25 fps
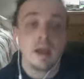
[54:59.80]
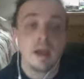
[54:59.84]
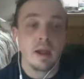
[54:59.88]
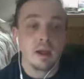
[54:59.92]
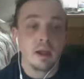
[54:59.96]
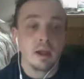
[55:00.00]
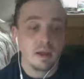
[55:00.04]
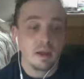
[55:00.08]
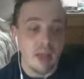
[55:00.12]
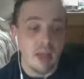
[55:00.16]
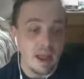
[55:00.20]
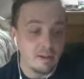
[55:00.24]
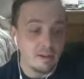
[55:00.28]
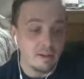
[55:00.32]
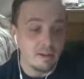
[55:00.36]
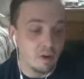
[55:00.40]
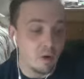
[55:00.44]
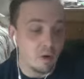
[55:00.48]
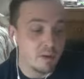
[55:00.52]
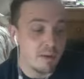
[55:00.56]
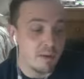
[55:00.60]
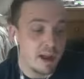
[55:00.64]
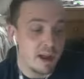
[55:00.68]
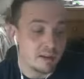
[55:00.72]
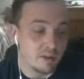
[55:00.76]
actually
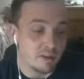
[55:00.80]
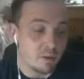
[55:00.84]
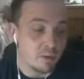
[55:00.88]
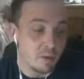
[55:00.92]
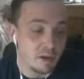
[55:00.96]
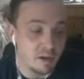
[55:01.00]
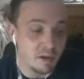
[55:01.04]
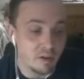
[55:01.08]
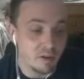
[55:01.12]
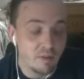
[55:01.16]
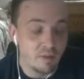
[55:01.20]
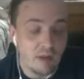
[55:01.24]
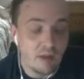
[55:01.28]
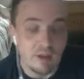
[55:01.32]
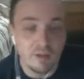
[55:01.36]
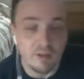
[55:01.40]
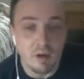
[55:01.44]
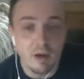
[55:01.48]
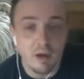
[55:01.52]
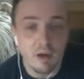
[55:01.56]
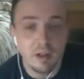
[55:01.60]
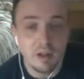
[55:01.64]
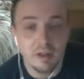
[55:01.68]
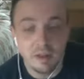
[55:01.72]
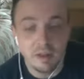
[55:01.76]
going back to one of your 5
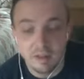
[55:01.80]
qualities,